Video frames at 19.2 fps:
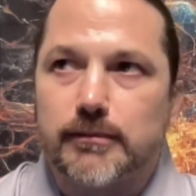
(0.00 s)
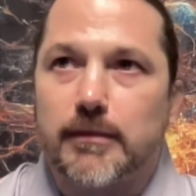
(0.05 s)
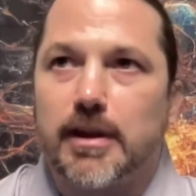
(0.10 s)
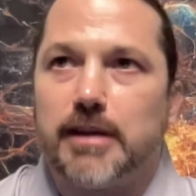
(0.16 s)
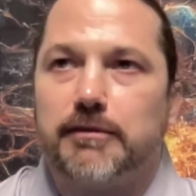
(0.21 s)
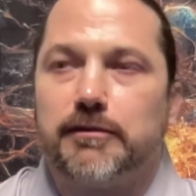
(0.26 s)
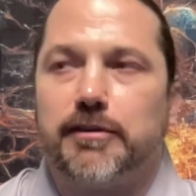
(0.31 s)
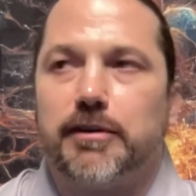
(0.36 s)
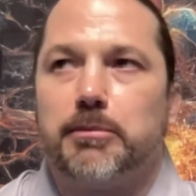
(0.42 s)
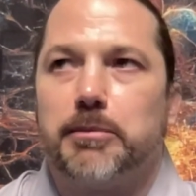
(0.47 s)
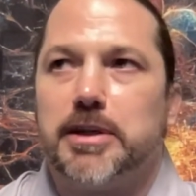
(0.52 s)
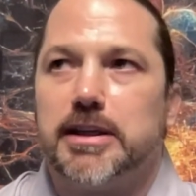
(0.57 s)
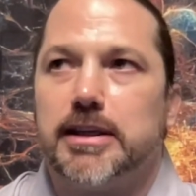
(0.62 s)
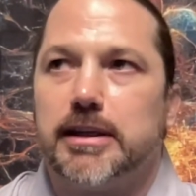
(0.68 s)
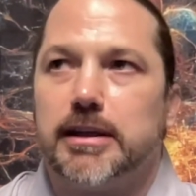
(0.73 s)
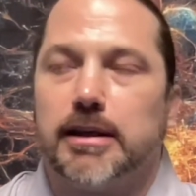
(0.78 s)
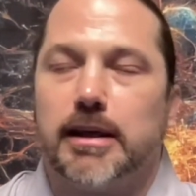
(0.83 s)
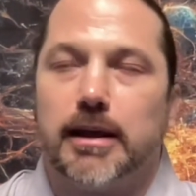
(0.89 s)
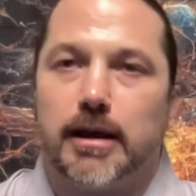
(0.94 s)
And for
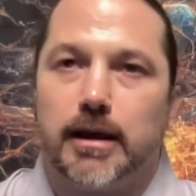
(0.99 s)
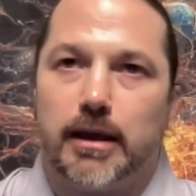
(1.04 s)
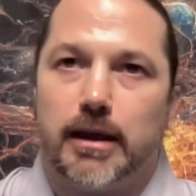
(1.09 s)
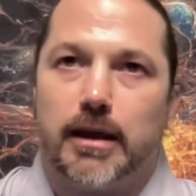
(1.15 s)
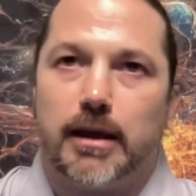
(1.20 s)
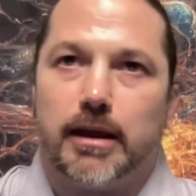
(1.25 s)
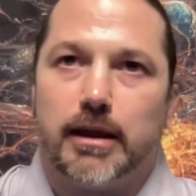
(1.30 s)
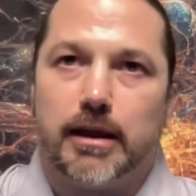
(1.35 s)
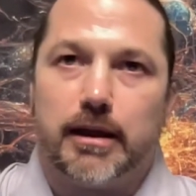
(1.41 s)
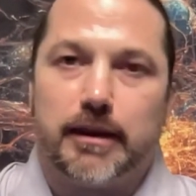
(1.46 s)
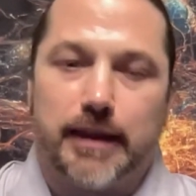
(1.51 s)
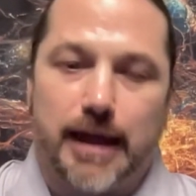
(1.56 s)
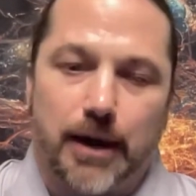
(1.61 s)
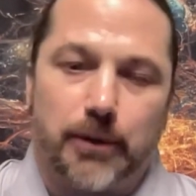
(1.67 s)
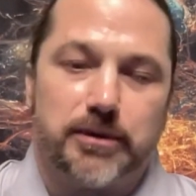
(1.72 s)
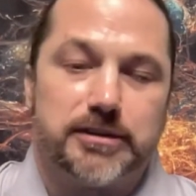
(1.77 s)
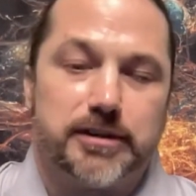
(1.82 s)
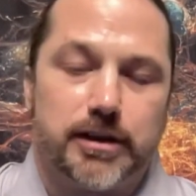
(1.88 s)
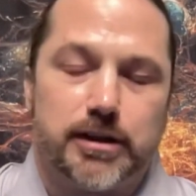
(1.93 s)
me, that
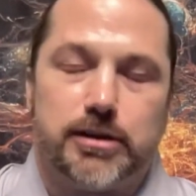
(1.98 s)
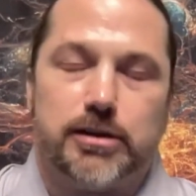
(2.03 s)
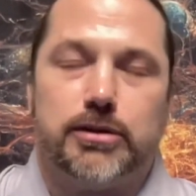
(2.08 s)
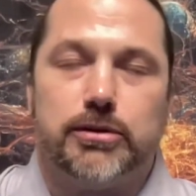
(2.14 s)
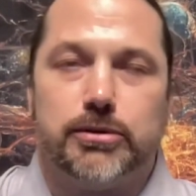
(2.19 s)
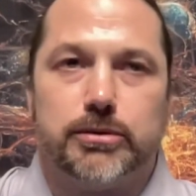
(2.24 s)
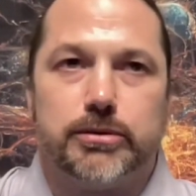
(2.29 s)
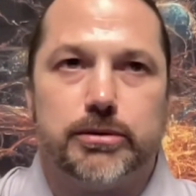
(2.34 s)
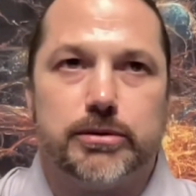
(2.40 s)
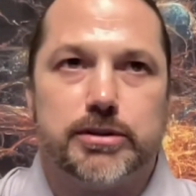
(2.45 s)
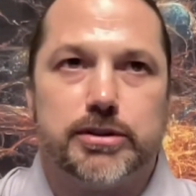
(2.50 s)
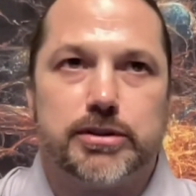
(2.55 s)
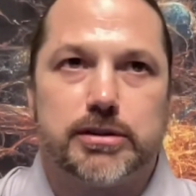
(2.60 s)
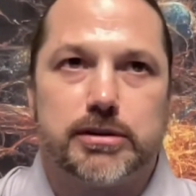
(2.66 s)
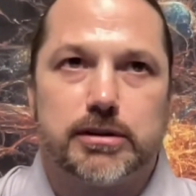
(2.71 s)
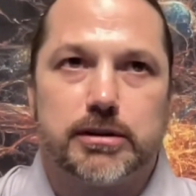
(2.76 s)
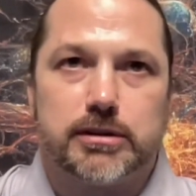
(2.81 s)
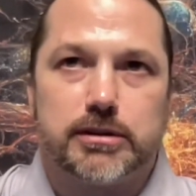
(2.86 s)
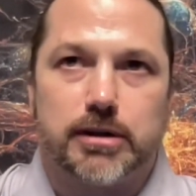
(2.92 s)
was a huge